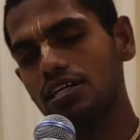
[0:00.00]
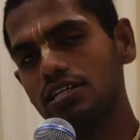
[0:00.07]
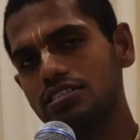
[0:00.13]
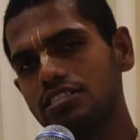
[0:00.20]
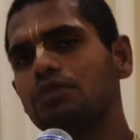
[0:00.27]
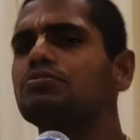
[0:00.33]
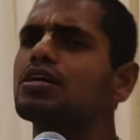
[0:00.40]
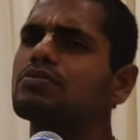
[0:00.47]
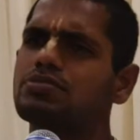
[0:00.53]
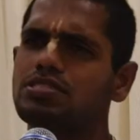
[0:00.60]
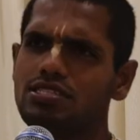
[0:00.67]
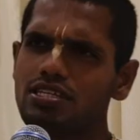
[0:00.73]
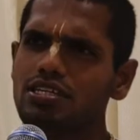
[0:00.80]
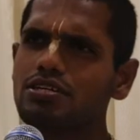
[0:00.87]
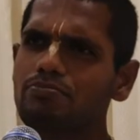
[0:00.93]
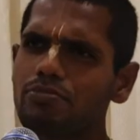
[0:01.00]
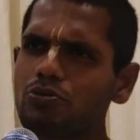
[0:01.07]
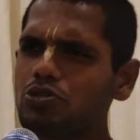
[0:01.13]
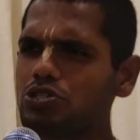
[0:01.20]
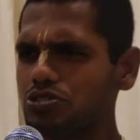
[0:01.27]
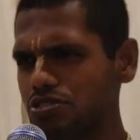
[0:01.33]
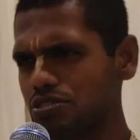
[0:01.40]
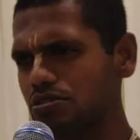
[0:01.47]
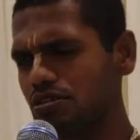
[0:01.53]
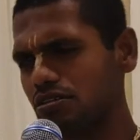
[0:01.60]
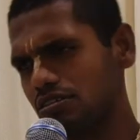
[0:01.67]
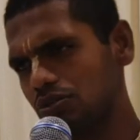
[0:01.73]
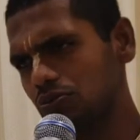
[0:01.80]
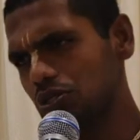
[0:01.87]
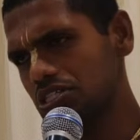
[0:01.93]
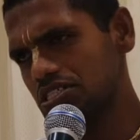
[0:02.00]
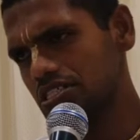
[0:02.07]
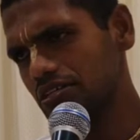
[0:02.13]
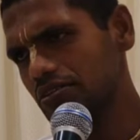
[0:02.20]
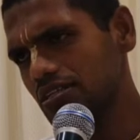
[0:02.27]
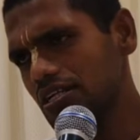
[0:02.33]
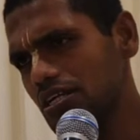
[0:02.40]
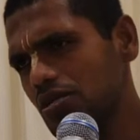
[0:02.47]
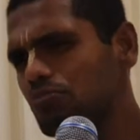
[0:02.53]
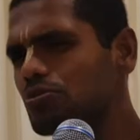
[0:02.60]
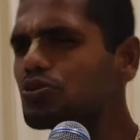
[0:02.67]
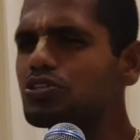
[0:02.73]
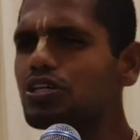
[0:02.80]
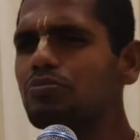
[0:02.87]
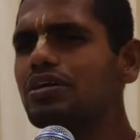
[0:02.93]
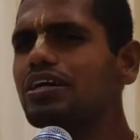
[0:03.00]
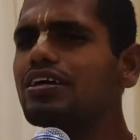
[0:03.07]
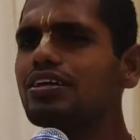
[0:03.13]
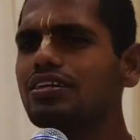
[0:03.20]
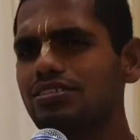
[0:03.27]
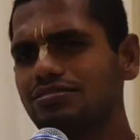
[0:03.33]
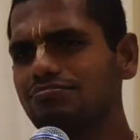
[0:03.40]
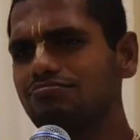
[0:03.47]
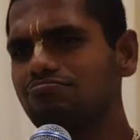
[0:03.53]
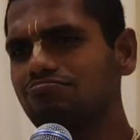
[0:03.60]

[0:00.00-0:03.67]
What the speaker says: Sometimes say, devotees say, Prabhuji, I'm hearing,